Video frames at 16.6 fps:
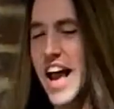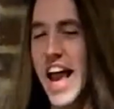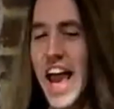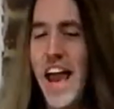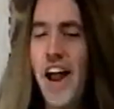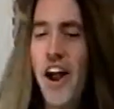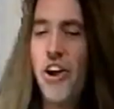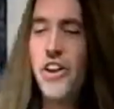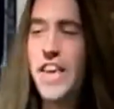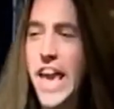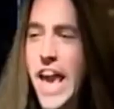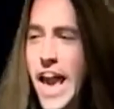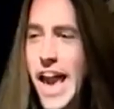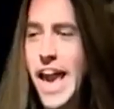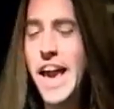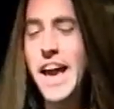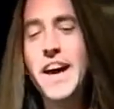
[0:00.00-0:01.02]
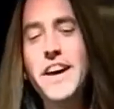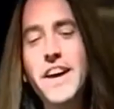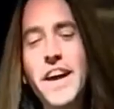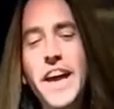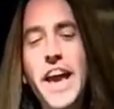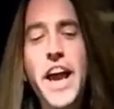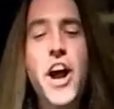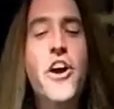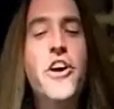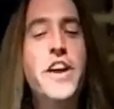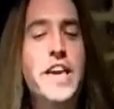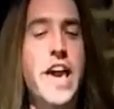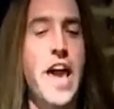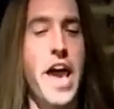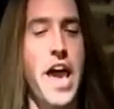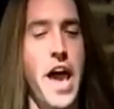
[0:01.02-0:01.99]
Hear ye, hear
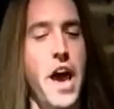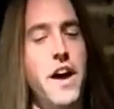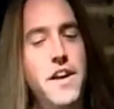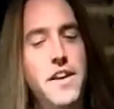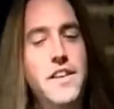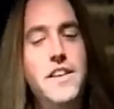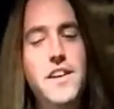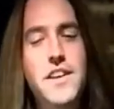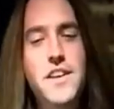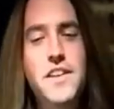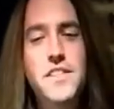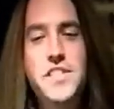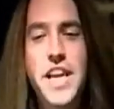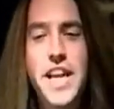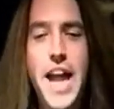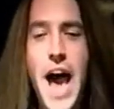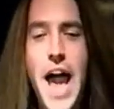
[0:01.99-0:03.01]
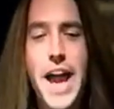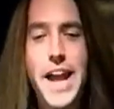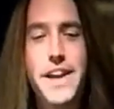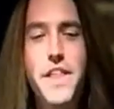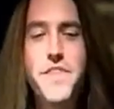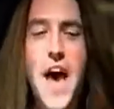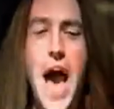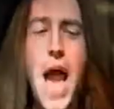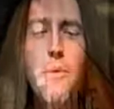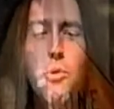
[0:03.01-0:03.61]
ye. Tonight, I